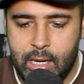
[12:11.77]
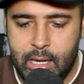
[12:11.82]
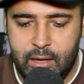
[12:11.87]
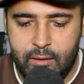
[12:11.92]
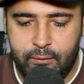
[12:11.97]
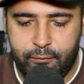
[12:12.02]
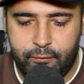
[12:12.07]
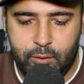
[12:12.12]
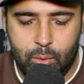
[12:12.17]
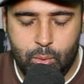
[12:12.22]

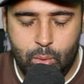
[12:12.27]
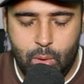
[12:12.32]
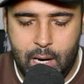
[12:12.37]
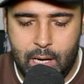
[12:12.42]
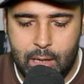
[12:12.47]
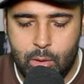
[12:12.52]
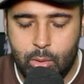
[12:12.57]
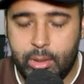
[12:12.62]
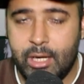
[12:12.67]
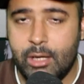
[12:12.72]
if you
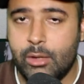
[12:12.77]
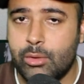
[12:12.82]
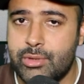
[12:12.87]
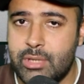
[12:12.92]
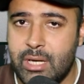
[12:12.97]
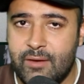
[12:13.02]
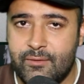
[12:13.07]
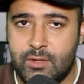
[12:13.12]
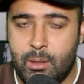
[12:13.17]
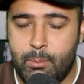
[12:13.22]
are looking to
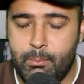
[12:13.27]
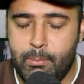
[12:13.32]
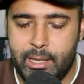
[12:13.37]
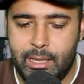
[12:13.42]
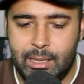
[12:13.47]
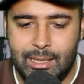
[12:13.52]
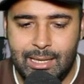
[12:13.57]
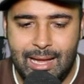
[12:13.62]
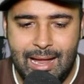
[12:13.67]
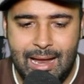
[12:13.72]
save some
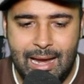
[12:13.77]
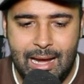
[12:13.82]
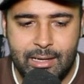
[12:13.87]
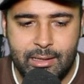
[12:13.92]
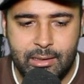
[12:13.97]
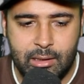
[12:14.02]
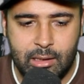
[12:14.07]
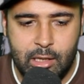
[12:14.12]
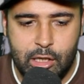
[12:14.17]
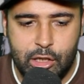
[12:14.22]
money
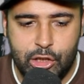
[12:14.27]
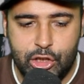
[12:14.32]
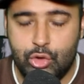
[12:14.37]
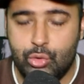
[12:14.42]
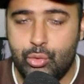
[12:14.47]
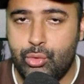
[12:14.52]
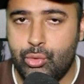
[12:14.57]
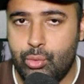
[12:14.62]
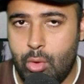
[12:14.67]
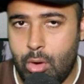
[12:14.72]
and
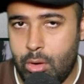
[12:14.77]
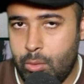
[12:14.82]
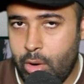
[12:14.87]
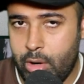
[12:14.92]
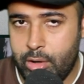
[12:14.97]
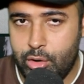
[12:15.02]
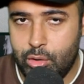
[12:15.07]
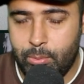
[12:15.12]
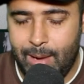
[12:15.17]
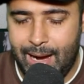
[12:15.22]
you do not
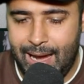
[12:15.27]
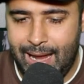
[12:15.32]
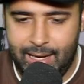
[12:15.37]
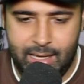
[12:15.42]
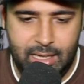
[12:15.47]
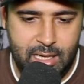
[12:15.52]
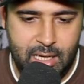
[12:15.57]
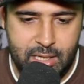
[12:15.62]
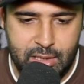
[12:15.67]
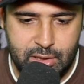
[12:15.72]
want to buy
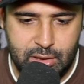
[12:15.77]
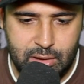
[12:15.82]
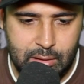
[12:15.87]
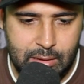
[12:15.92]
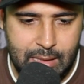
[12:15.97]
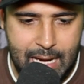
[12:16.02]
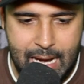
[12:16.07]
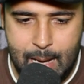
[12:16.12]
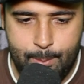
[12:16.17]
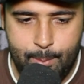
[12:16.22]
any
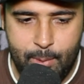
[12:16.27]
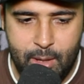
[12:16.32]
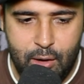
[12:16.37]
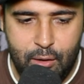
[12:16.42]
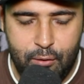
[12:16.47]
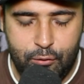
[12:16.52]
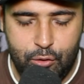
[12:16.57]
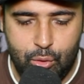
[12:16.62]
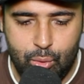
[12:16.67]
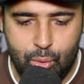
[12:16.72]
additional app
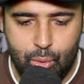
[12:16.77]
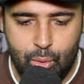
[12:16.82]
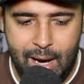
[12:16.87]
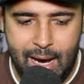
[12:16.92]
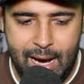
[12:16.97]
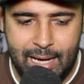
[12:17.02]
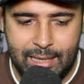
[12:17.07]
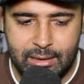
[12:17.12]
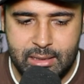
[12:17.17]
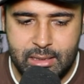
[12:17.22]
to
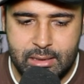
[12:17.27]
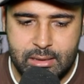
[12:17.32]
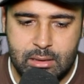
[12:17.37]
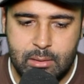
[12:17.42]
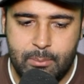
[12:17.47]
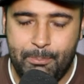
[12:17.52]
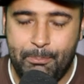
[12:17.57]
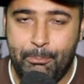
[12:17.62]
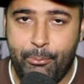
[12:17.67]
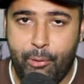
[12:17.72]
add
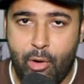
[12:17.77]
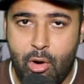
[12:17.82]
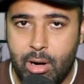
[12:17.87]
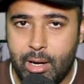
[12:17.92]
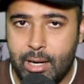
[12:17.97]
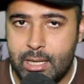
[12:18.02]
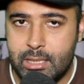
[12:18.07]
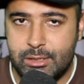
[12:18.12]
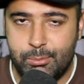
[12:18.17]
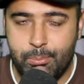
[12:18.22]
this
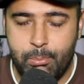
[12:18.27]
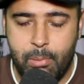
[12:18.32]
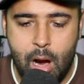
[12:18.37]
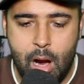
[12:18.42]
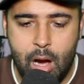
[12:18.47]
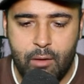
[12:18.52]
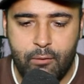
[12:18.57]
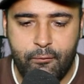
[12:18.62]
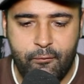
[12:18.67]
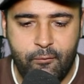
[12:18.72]
progress
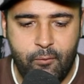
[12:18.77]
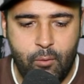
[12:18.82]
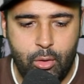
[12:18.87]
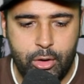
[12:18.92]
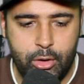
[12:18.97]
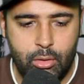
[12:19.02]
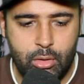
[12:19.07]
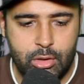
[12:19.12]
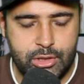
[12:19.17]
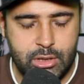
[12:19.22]
bar
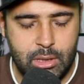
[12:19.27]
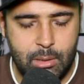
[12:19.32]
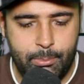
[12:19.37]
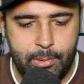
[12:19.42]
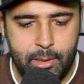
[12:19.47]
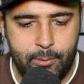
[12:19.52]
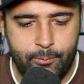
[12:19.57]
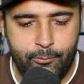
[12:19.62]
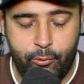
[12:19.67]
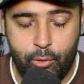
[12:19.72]
for your
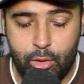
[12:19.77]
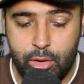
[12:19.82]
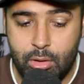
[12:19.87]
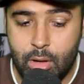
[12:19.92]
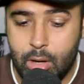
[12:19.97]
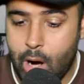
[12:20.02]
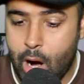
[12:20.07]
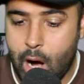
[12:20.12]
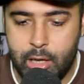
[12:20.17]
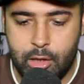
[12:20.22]
shipping for
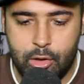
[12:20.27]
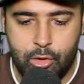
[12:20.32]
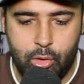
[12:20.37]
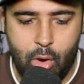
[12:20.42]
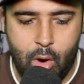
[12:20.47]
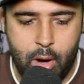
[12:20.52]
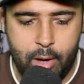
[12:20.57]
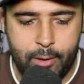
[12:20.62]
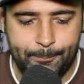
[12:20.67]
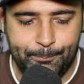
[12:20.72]
your cart
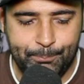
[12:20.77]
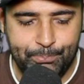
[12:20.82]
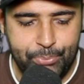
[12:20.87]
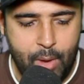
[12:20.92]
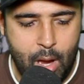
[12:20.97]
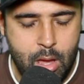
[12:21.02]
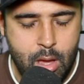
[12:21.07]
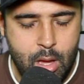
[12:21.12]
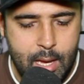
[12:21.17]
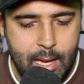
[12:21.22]
drawer.
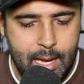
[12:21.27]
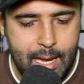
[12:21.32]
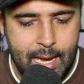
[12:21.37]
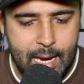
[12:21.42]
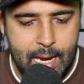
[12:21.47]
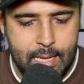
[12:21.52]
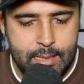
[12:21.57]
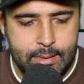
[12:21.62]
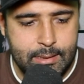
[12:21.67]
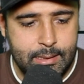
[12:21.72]

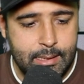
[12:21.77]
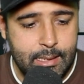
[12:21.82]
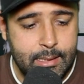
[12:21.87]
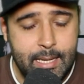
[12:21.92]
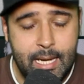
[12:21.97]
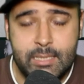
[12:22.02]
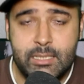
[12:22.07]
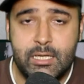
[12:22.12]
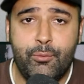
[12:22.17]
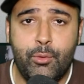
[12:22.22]
And uh,
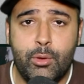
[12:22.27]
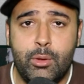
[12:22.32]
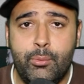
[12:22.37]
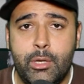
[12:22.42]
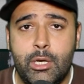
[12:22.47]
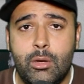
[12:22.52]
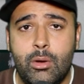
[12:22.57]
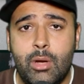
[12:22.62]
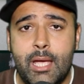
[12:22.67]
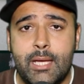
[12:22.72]
that's it for the
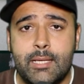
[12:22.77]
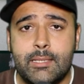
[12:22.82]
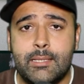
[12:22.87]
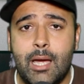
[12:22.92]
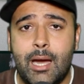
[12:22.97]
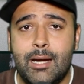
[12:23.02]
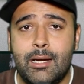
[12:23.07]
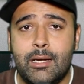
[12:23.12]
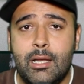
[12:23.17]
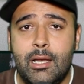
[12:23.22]
video guys.
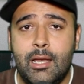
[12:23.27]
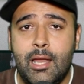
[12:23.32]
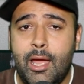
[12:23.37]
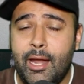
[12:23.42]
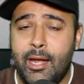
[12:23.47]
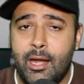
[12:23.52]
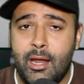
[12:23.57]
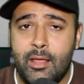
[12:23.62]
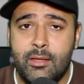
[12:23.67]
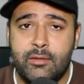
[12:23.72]
Until
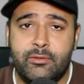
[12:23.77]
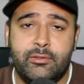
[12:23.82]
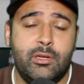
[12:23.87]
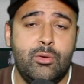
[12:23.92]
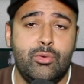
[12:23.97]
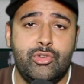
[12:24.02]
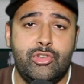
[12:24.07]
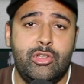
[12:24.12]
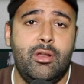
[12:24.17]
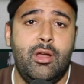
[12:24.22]
another
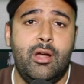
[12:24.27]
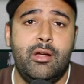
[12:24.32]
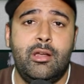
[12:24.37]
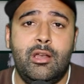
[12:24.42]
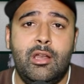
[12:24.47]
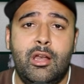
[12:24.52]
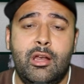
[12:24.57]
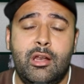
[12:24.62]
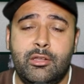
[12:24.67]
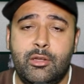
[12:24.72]
solution,
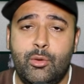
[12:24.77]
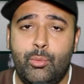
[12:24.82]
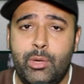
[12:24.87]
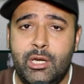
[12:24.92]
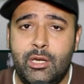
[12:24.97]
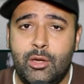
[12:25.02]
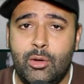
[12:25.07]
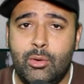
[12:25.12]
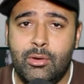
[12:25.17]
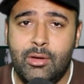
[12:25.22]
until another
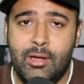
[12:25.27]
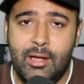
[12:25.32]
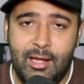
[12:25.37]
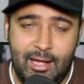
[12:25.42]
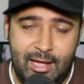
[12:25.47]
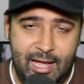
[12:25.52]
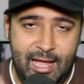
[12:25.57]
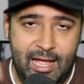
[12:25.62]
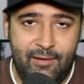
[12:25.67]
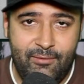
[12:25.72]
video,
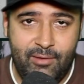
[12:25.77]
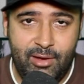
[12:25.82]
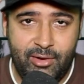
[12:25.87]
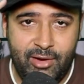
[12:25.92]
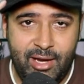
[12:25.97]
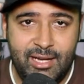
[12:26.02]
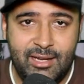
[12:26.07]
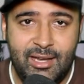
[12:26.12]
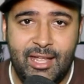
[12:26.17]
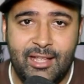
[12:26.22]
have a
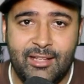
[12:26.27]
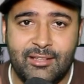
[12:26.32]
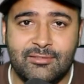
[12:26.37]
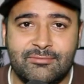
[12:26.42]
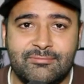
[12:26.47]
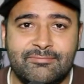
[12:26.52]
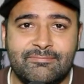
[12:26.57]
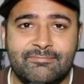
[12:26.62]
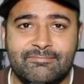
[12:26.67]
great day.